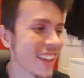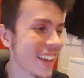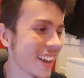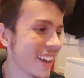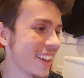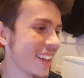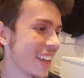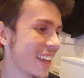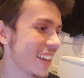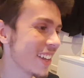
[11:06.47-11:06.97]

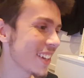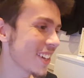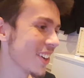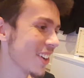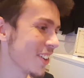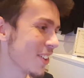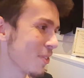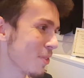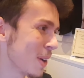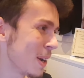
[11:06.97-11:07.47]
Yeah, it
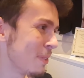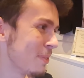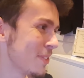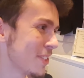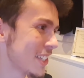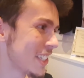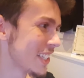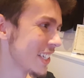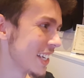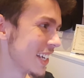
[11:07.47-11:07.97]
kind of
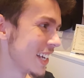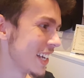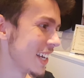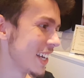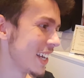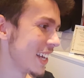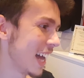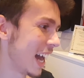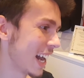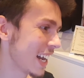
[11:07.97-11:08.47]
ripped.
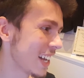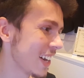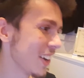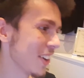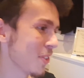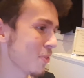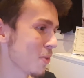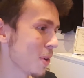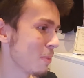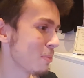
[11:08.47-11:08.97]
I
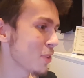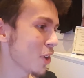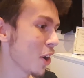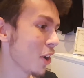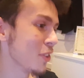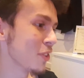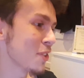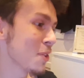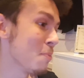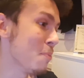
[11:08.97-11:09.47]
kind of ripped
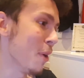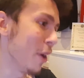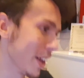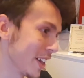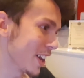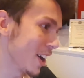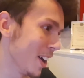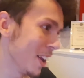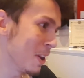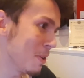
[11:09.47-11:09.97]
onto my
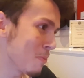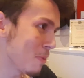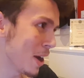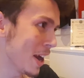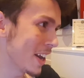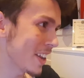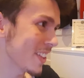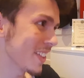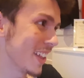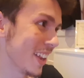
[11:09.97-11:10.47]
garlic
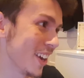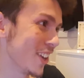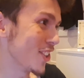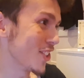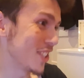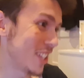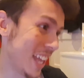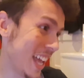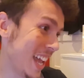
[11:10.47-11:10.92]
bread and then I just